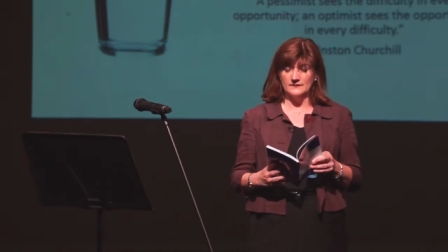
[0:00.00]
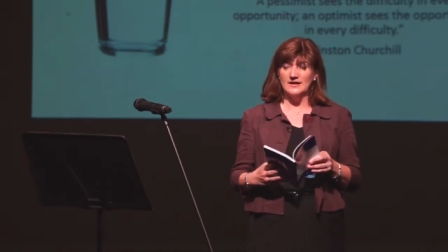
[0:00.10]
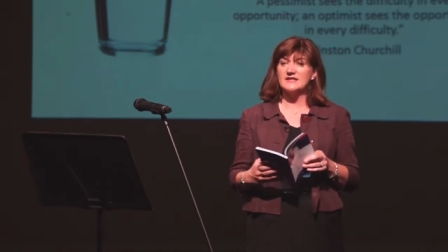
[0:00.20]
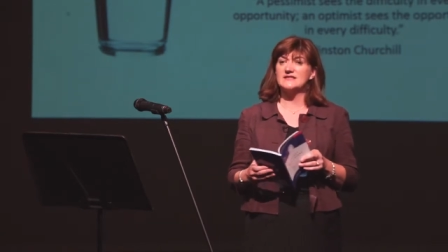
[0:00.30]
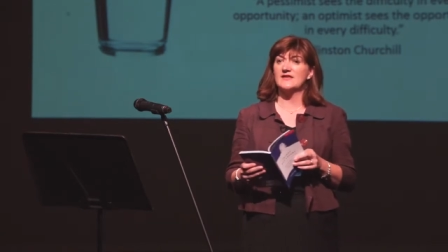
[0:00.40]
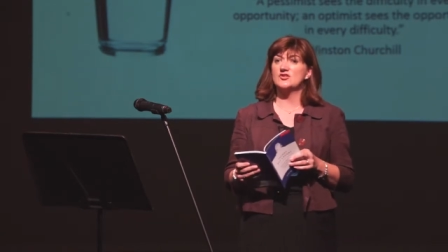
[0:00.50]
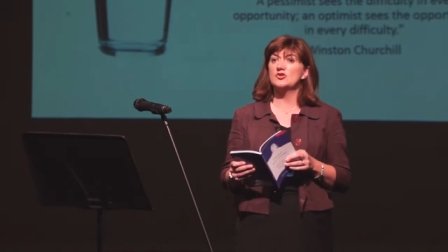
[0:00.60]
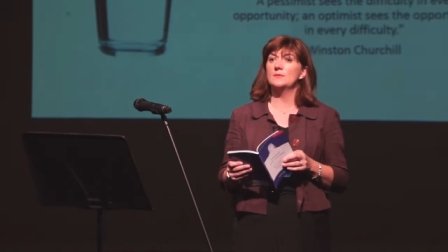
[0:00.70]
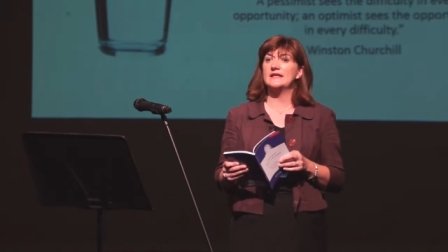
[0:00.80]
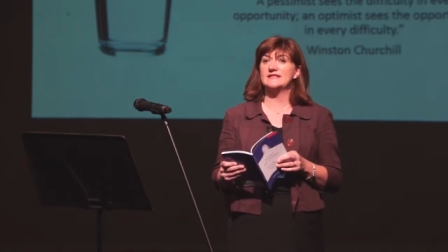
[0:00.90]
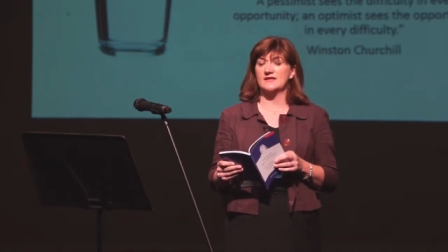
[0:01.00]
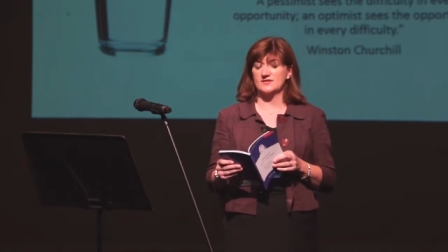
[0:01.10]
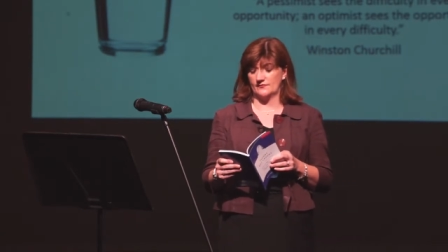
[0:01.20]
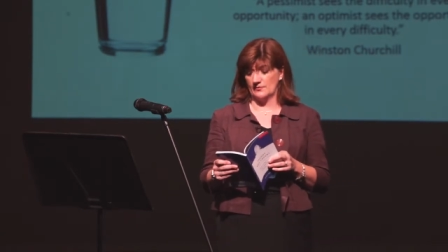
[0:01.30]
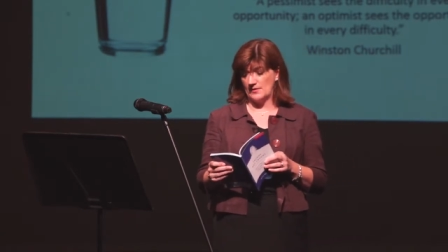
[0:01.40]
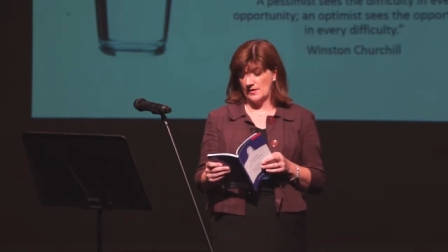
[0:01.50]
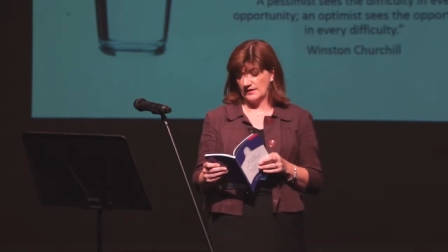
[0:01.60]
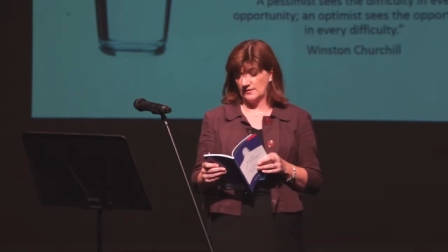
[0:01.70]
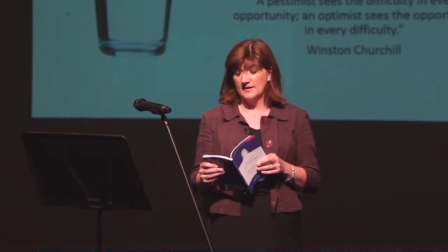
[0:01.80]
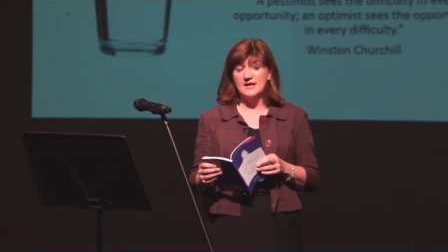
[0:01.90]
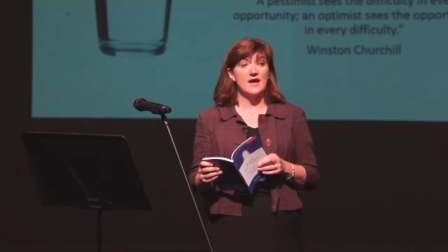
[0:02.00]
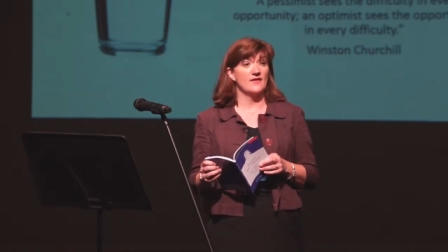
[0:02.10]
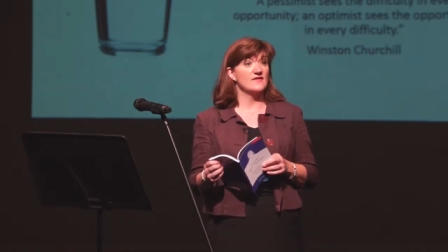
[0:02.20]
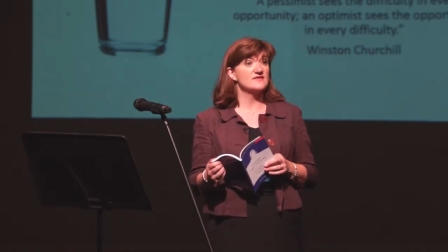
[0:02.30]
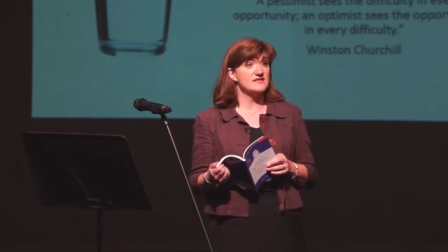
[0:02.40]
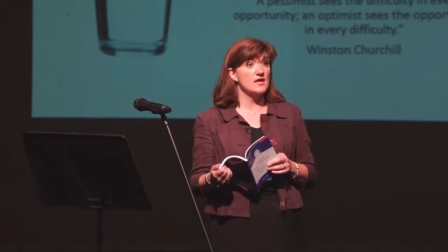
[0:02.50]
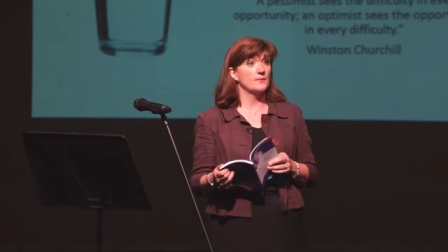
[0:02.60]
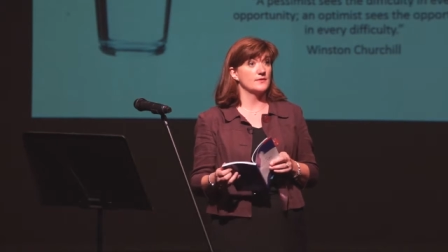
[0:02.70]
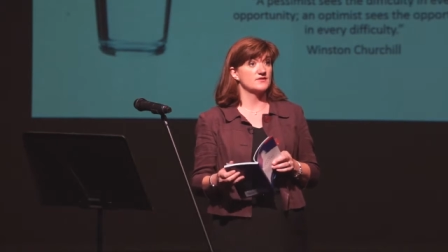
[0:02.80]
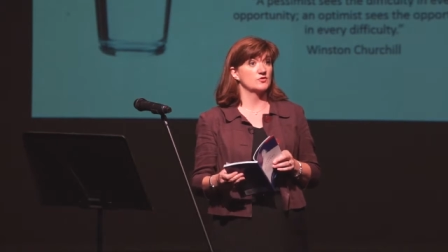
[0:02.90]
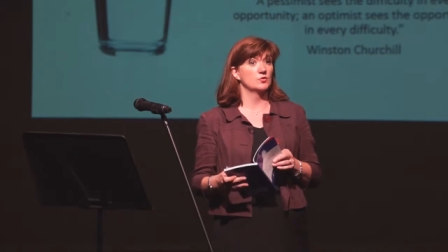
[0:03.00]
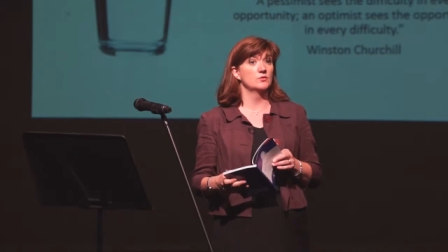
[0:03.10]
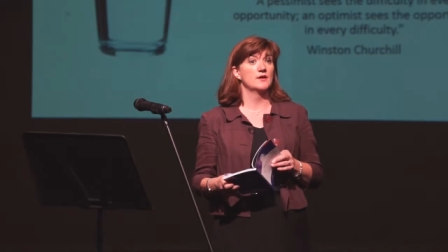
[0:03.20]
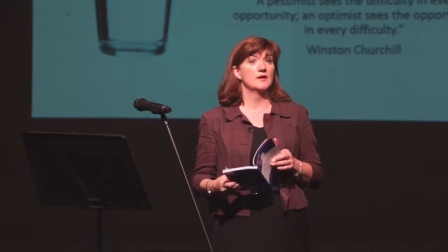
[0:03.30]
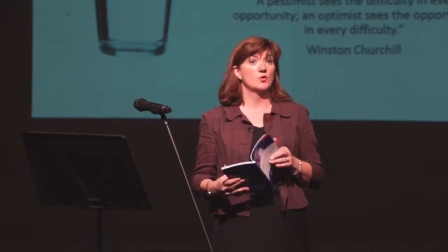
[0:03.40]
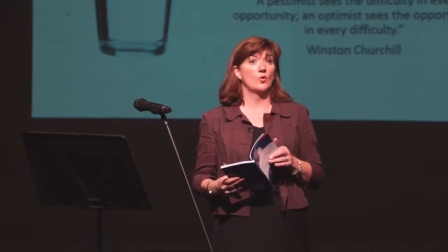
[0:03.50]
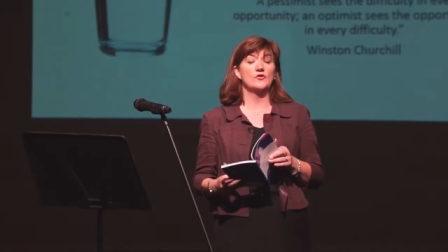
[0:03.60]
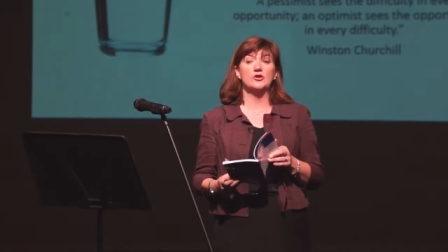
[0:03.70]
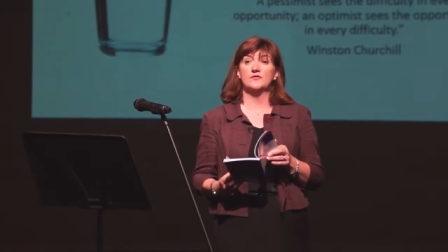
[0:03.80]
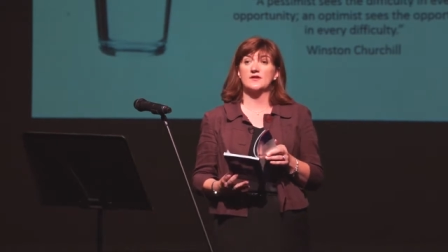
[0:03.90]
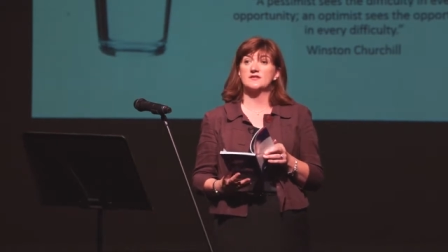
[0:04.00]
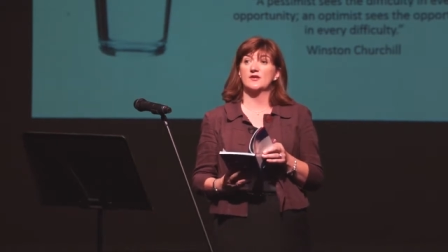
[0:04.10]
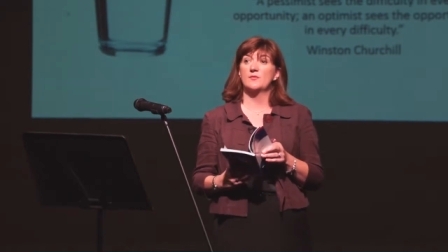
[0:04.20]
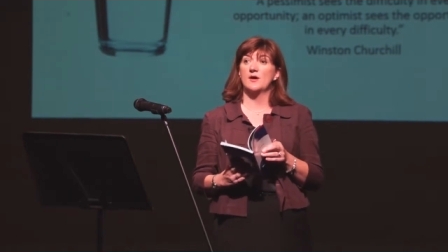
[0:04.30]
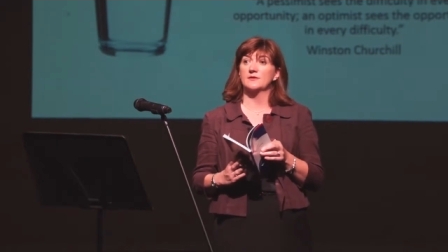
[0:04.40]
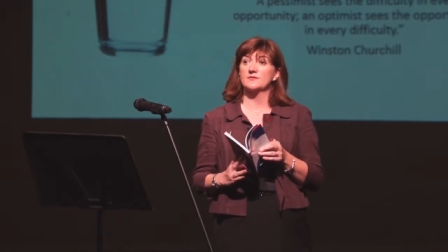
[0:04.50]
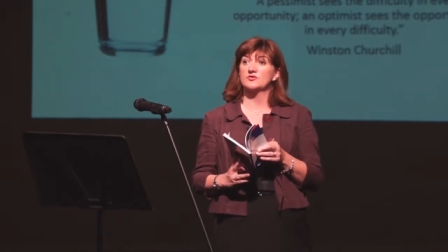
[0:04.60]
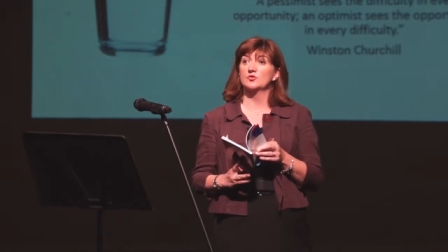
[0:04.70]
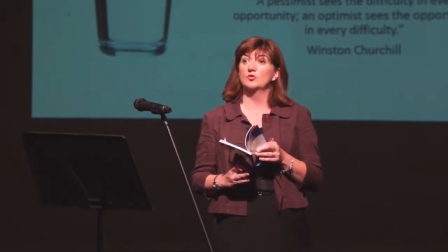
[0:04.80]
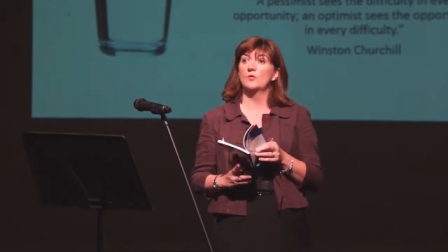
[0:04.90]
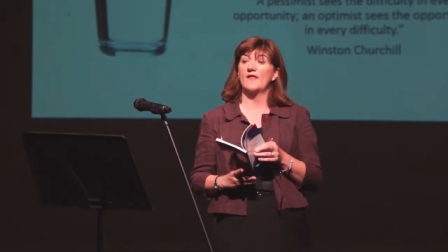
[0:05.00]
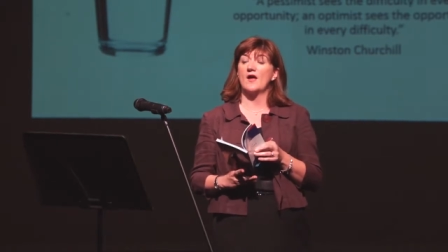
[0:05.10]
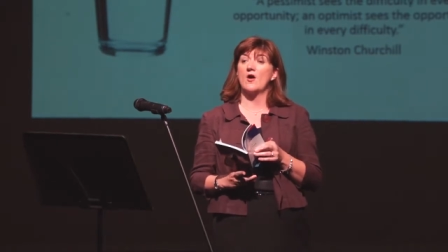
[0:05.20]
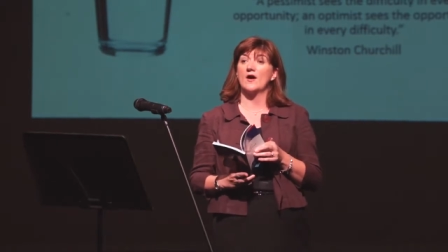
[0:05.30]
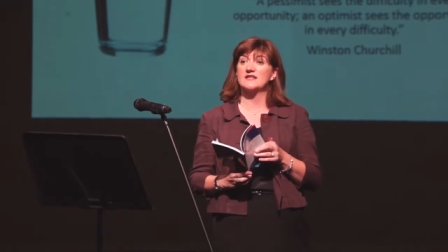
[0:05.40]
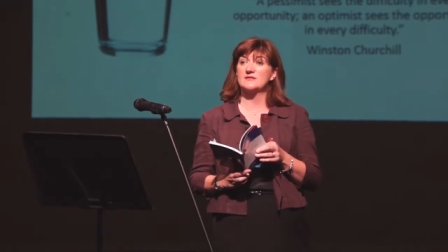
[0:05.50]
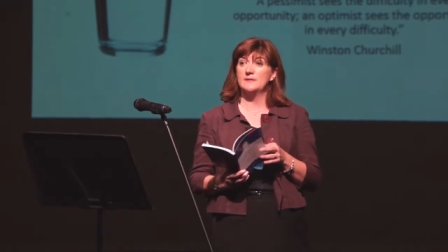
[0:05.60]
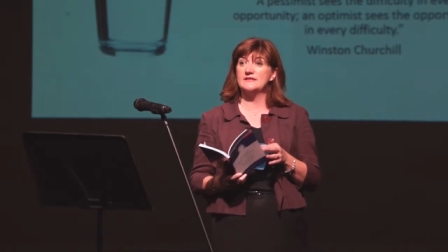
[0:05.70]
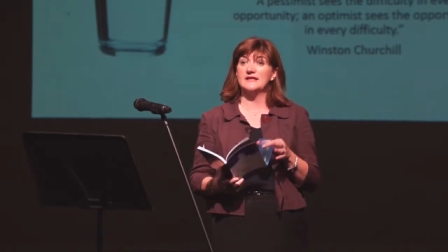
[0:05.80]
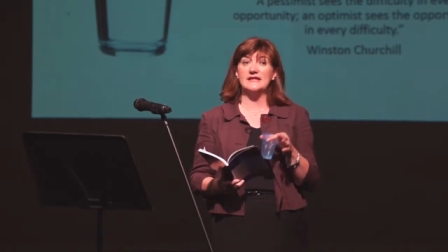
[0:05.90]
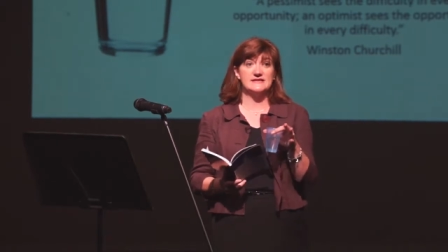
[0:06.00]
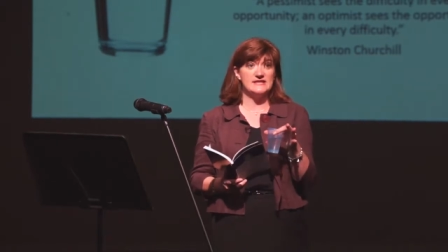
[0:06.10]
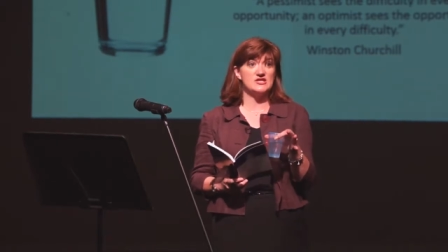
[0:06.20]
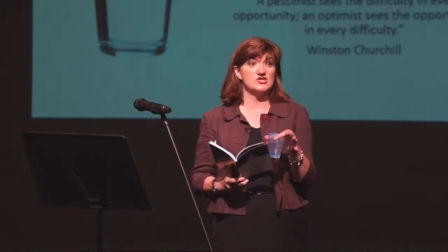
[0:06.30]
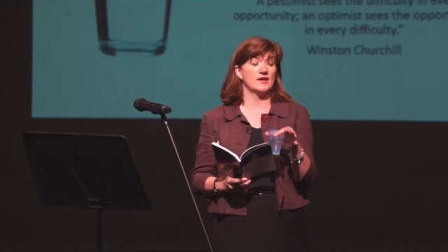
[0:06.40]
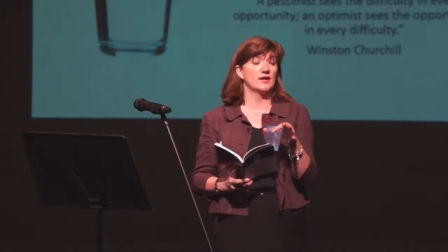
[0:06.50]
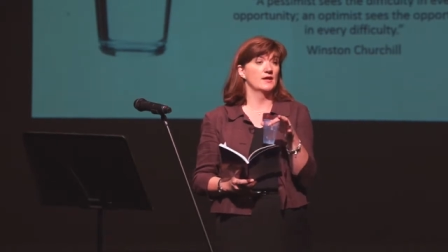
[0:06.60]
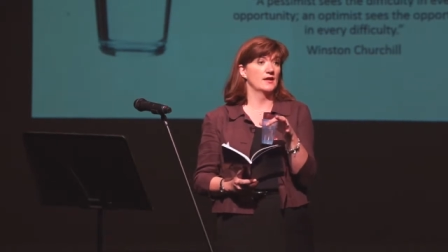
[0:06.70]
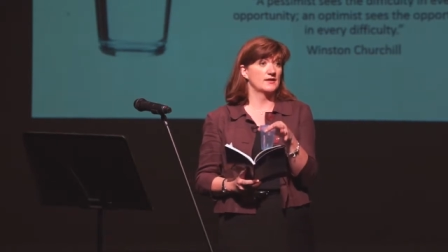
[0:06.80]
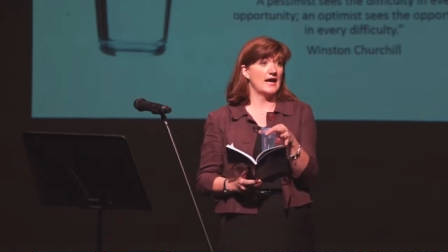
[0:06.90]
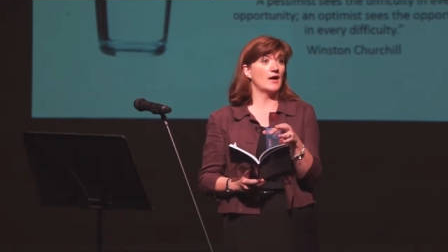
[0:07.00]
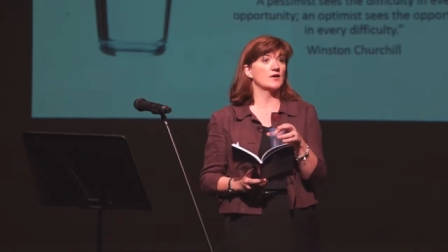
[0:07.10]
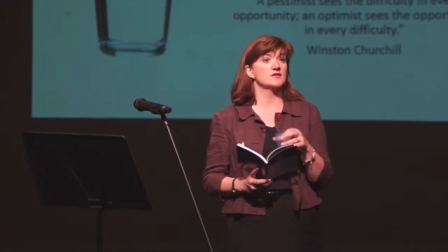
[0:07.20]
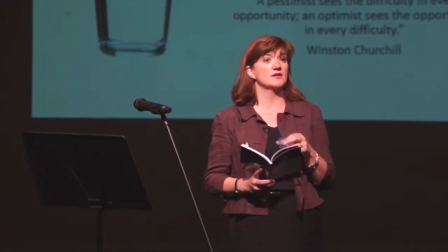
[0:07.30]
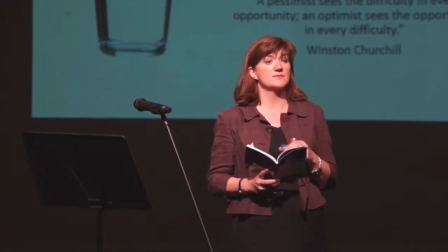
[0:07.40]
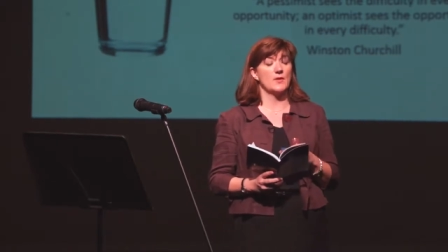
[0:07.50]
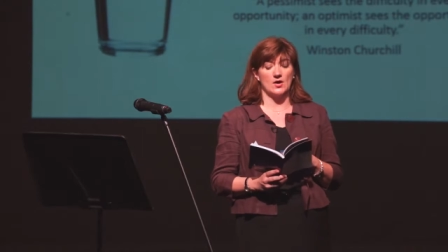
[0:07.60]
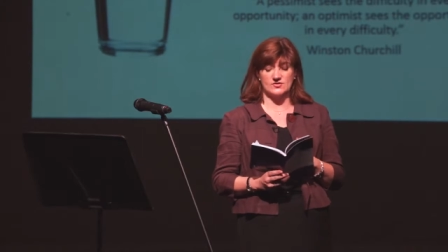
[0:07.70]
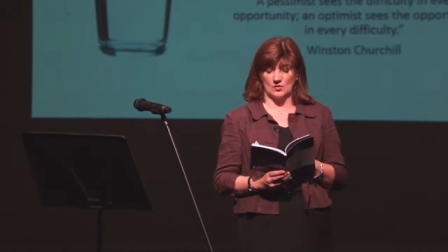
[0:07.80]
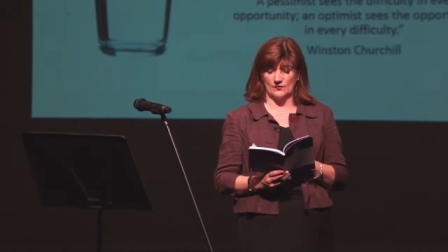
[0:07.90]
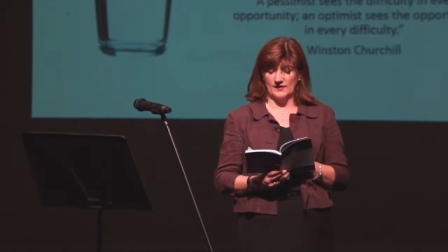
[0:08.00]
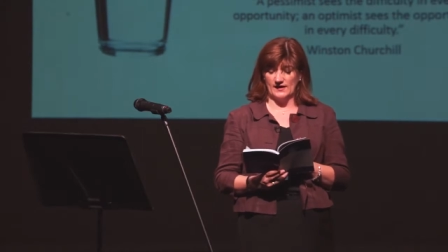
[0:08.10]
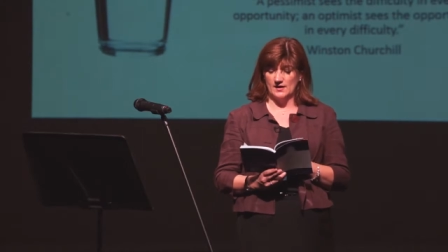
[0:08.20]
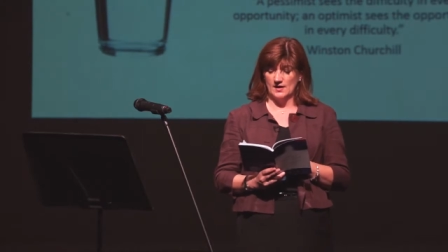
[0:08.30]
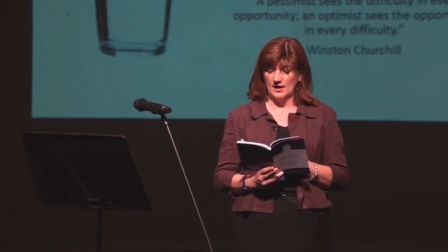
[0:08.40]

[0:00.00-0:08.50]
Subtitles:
And as I say, the Jubilee Centre from Birmingham, and they've set up a school called the University of Birmingham School, where they are explicitly teaching character as part of the